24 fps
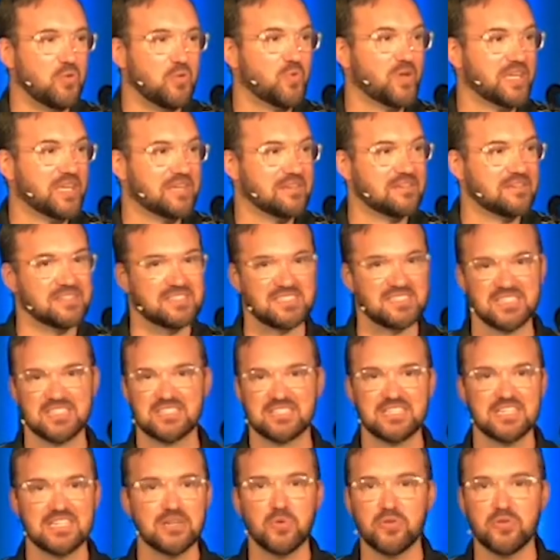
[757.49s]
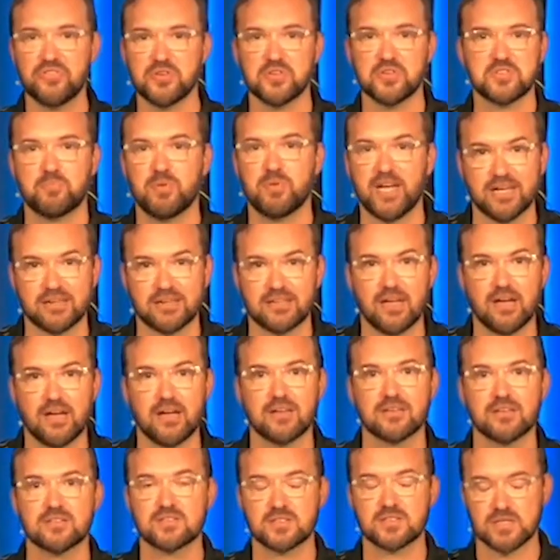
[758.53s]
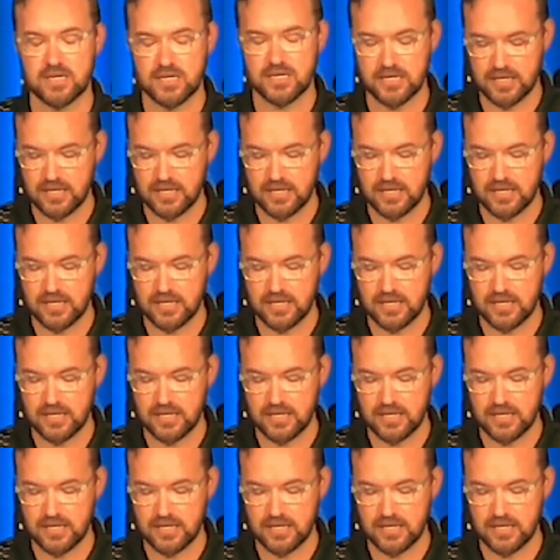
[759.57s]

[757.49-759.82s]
wickedness, to deal with those bad guys,